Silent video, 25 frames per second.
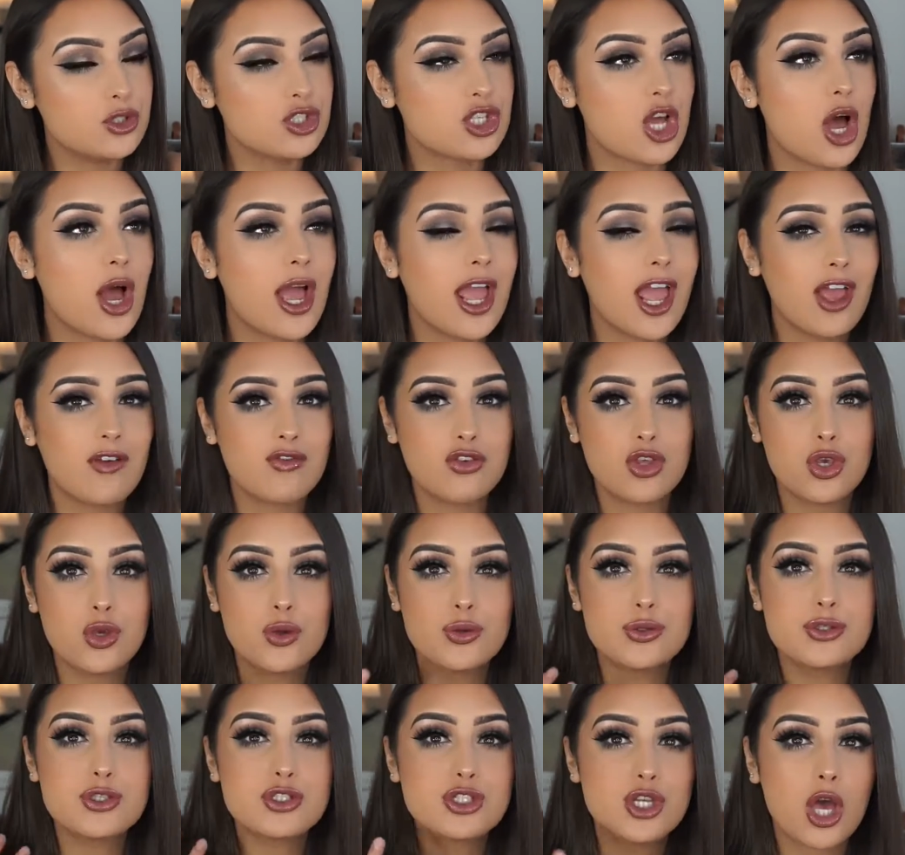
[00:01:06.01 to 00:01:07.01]
So I have
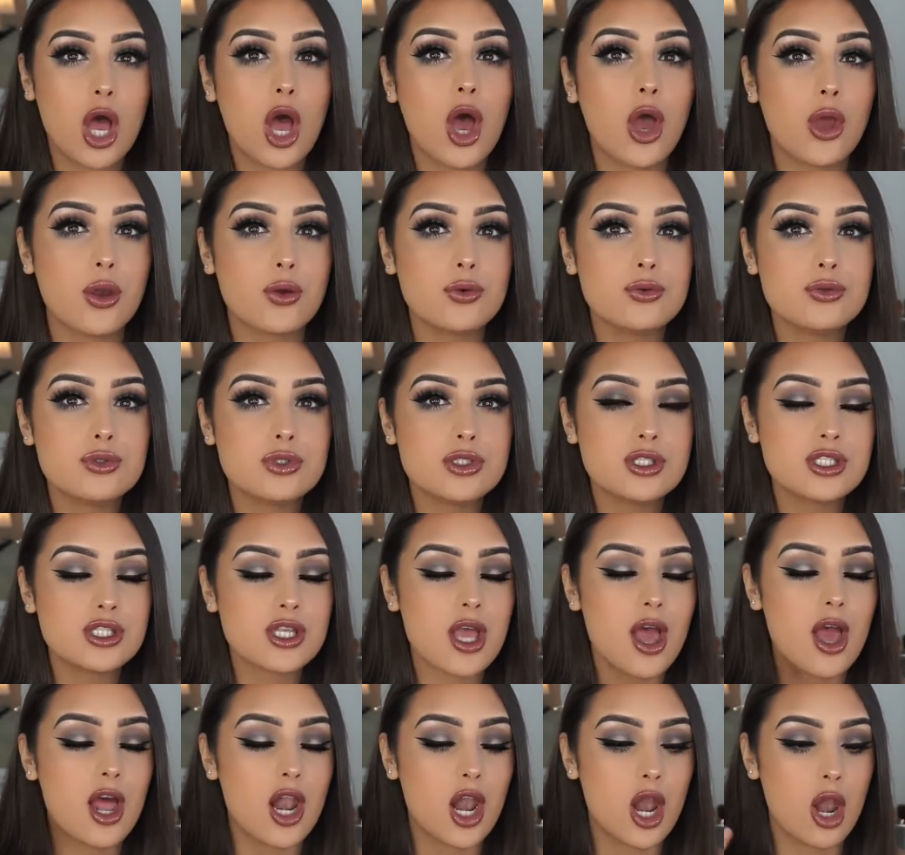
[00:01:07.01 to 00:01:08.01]
used tones,
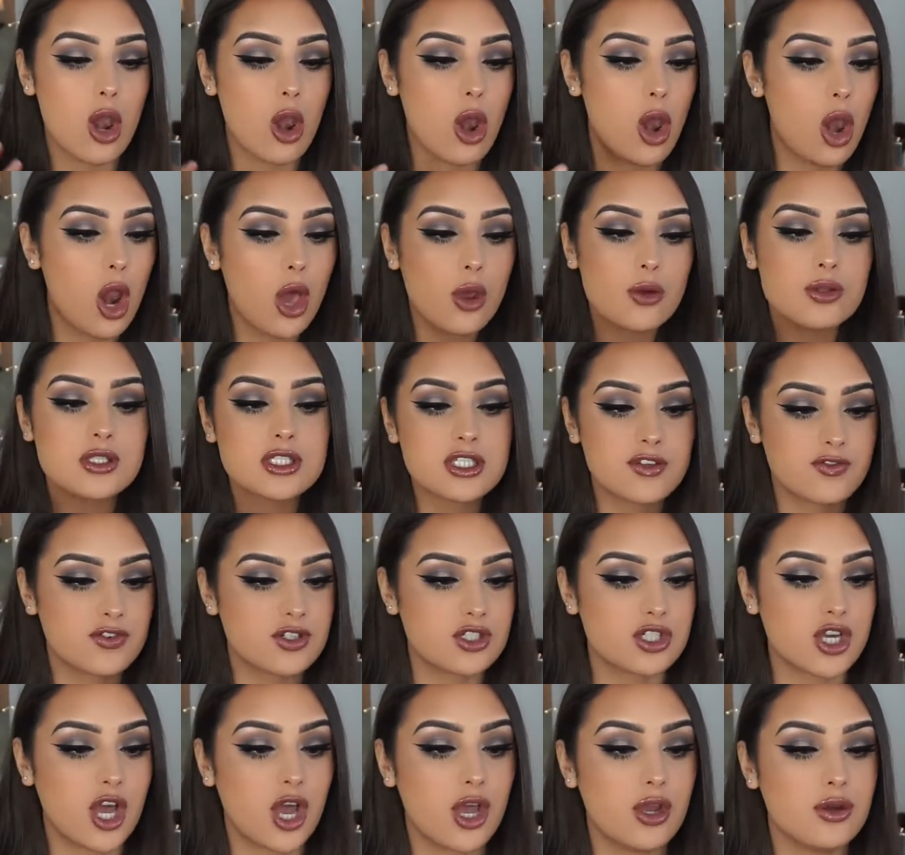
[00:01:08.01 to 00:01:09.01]
loads of
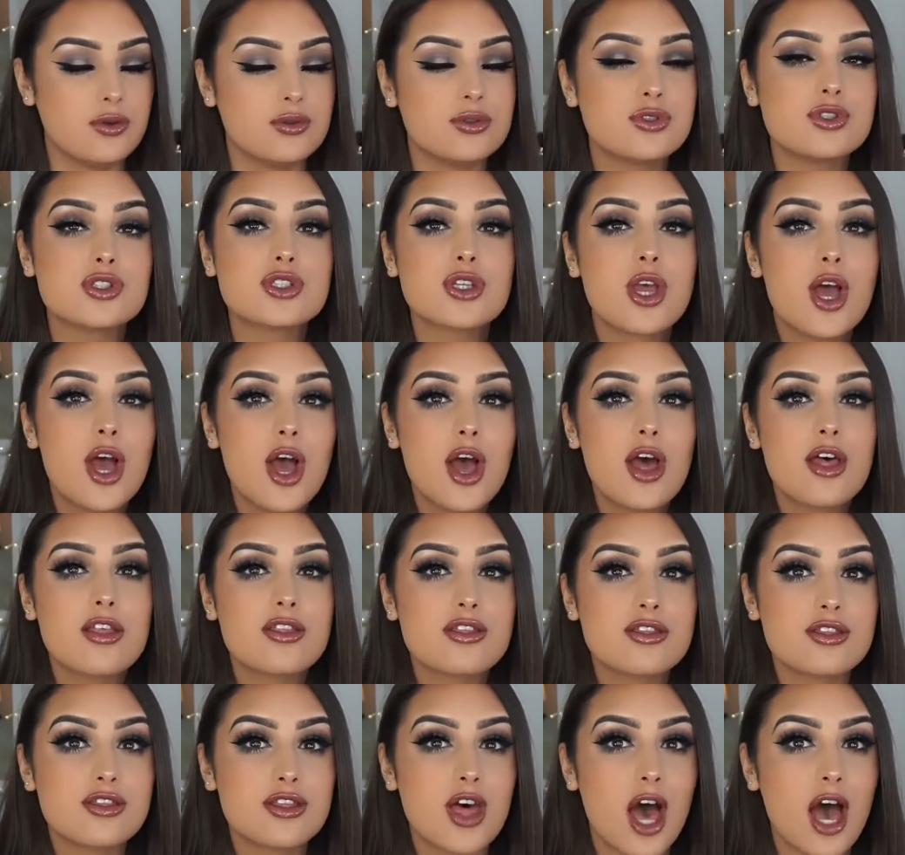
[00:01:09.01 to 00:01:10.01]
different tones
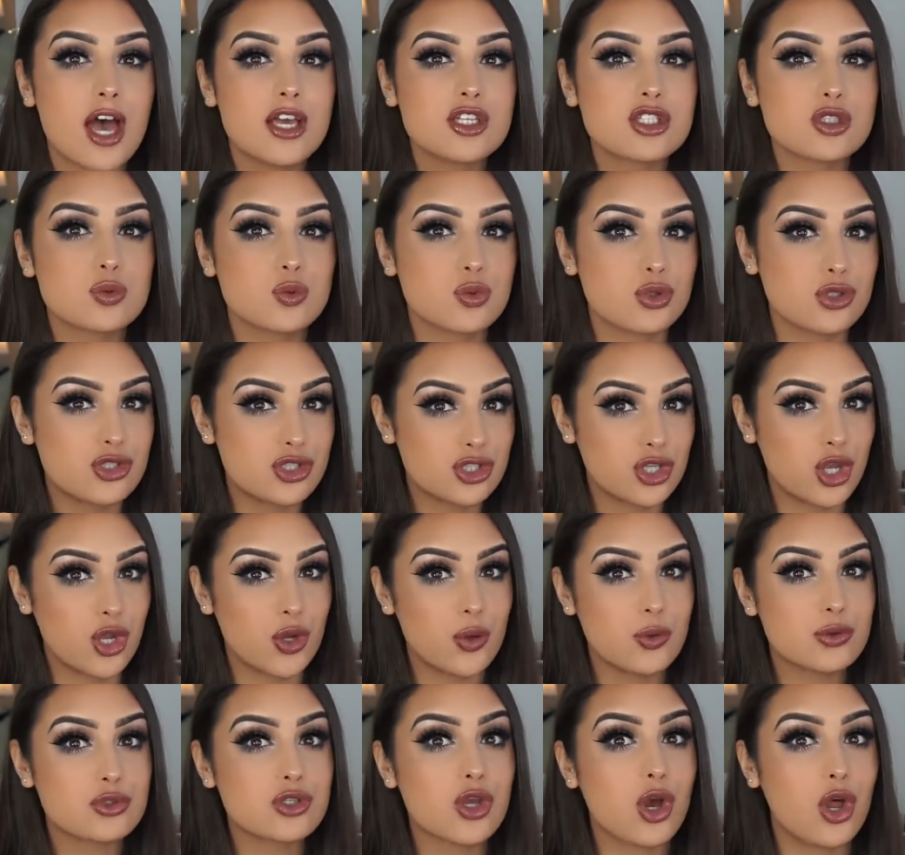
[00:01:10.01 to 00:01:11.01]
that will
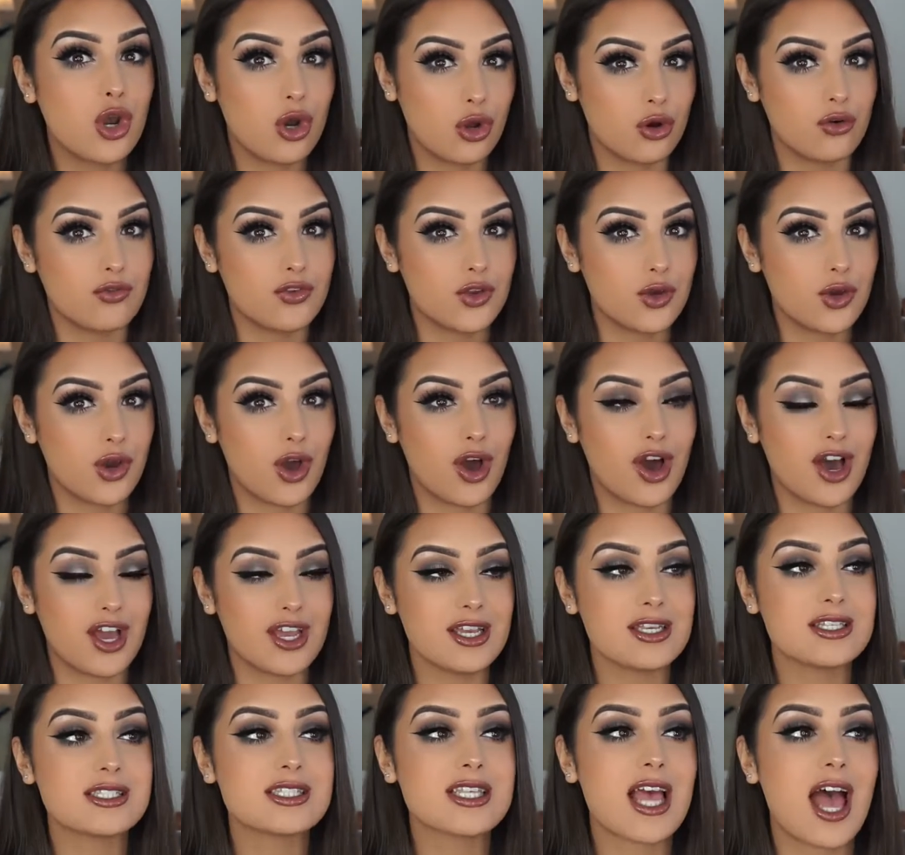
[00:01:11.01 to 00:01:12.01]
suit a lot of you
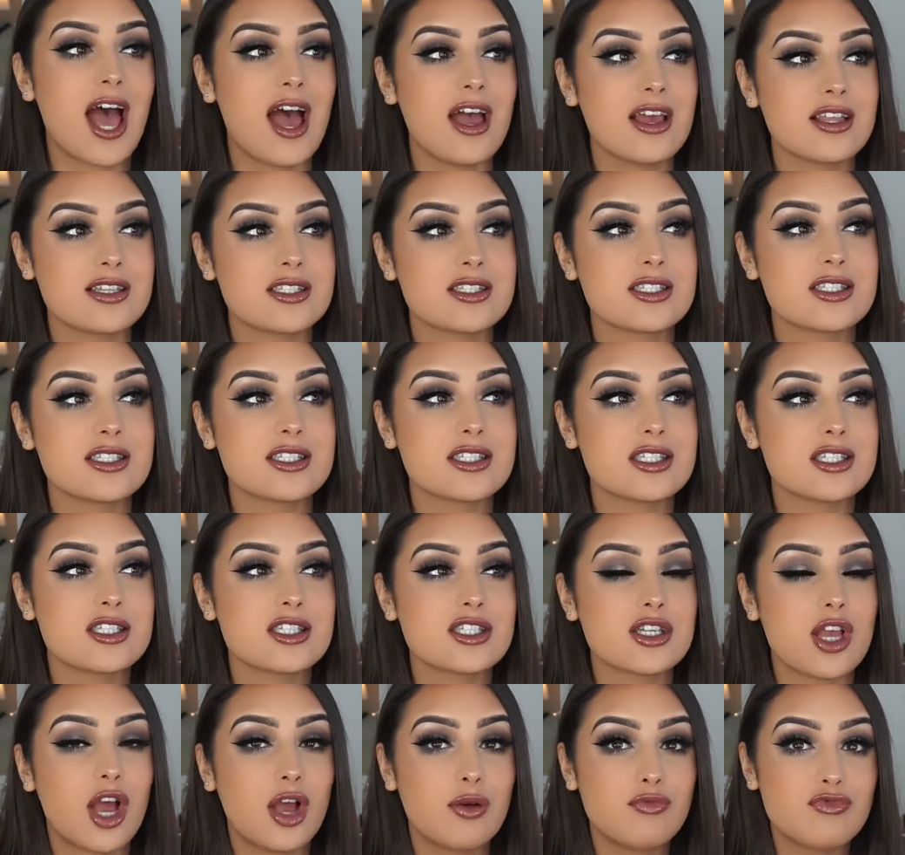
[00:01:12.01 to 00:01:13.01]
guys
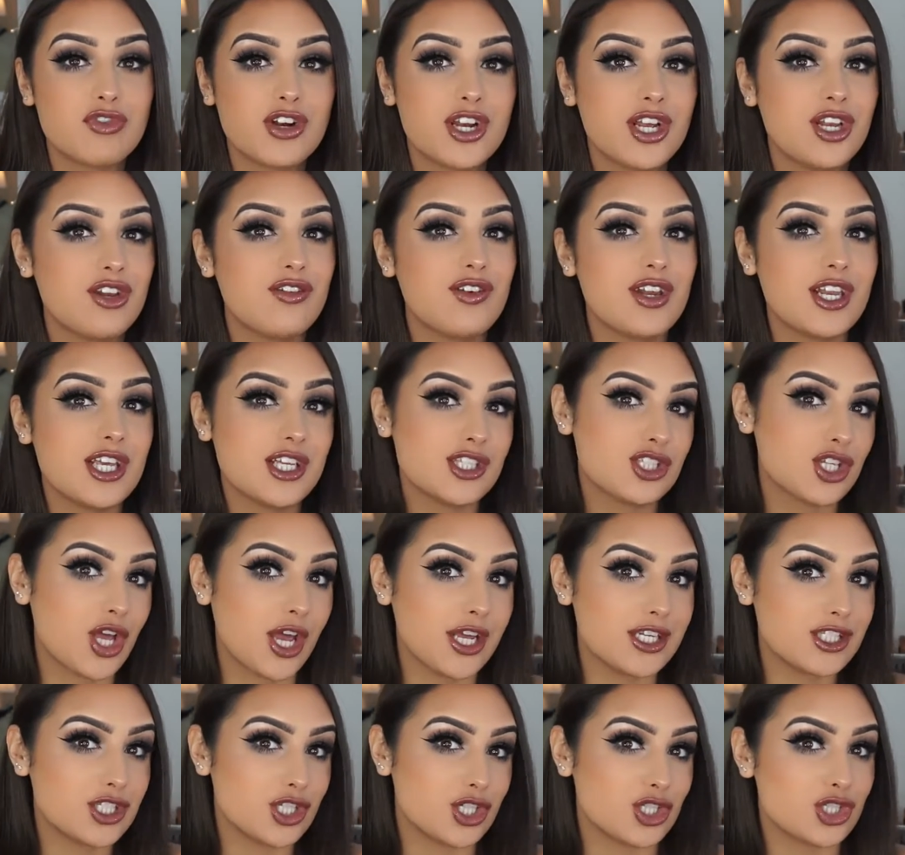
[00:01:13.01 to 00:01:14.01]
and I'm really
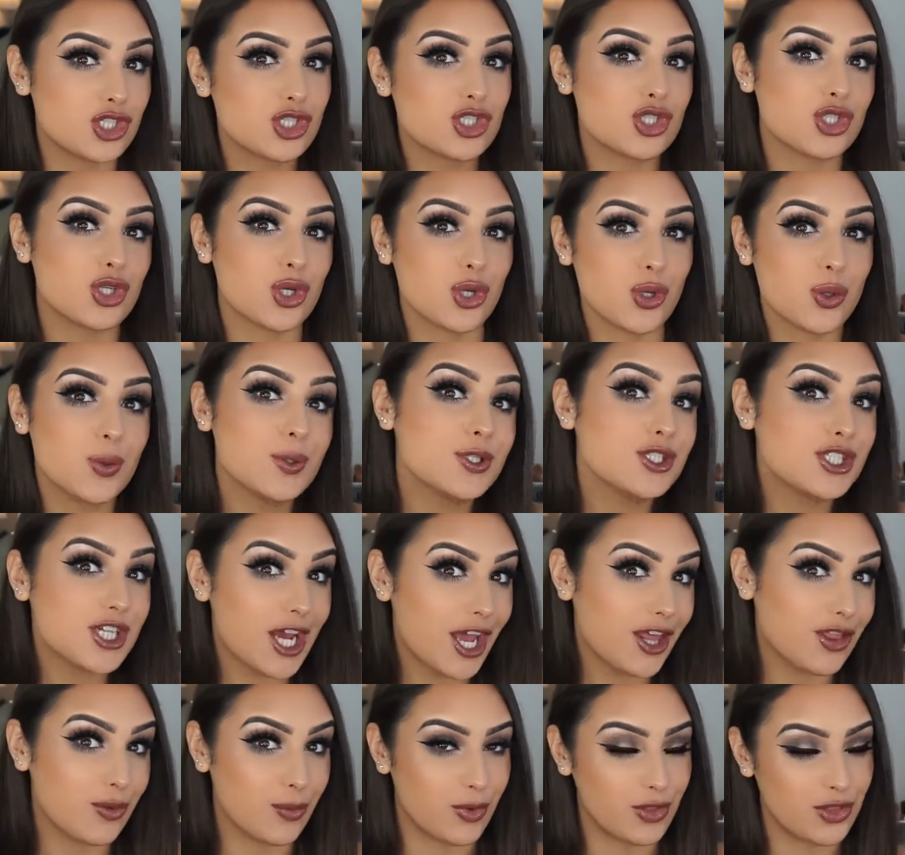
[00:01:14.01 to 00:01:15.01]
excited to
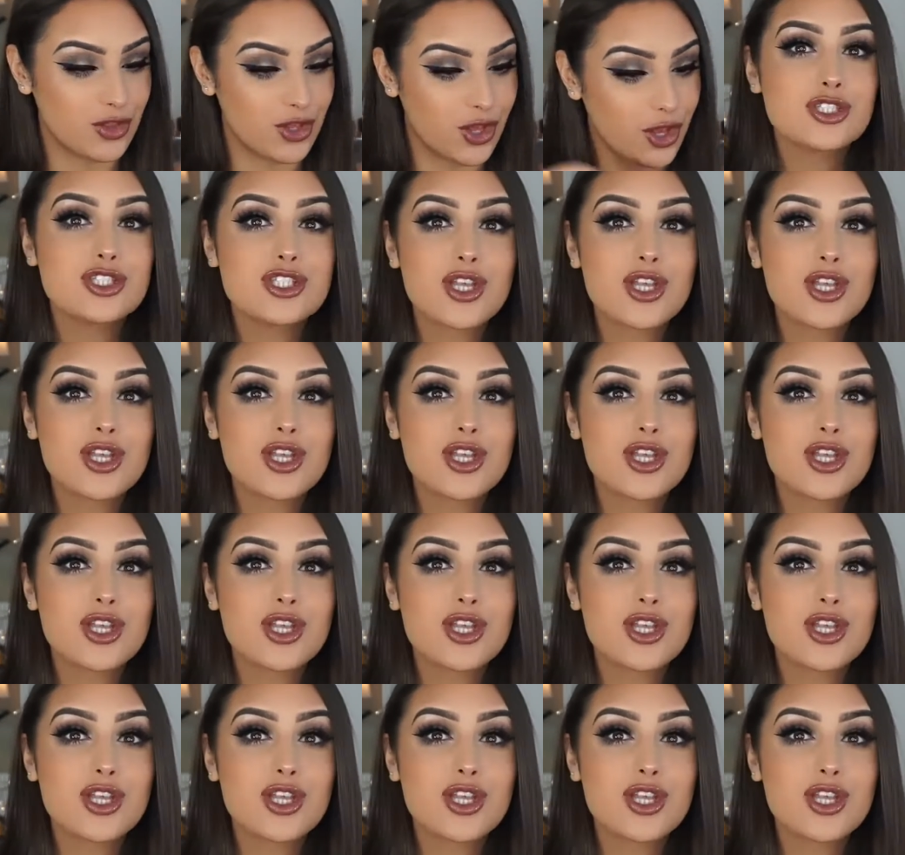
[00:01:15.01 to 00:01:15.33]
share them with you.